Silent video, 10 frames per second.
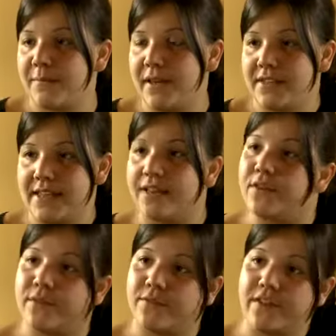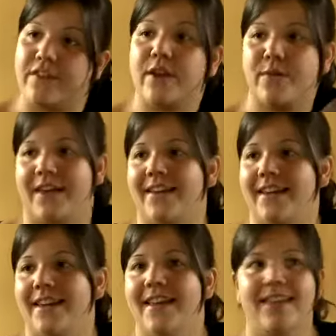because I know very
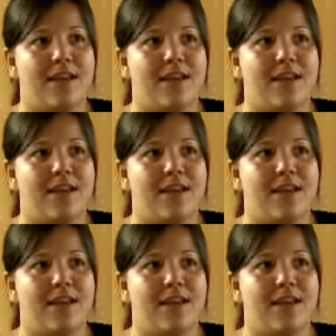quickly